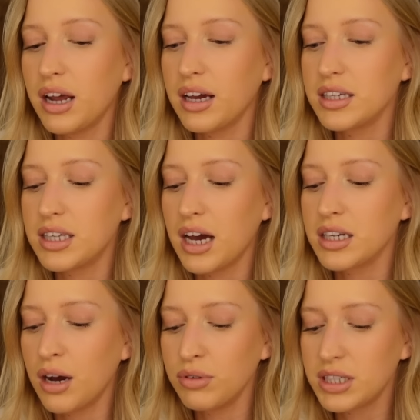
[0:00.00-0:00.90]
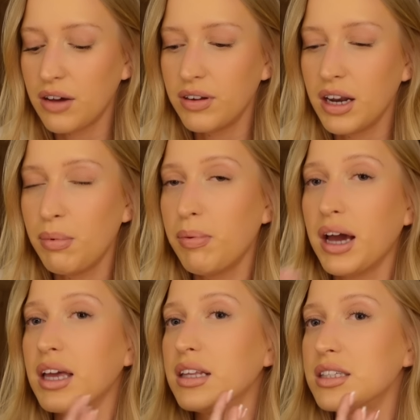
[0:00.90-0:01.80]
like I said, I will definitely be
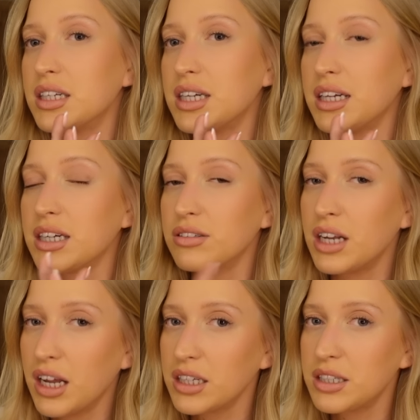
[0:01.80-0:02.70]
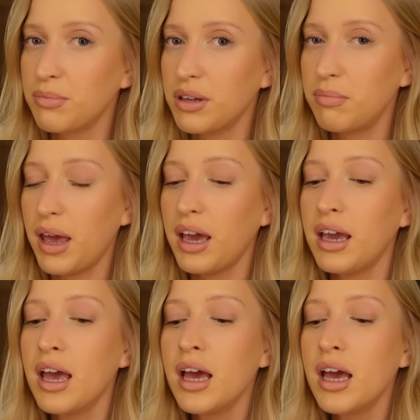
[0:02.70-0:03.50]
packing this to take down to London with me,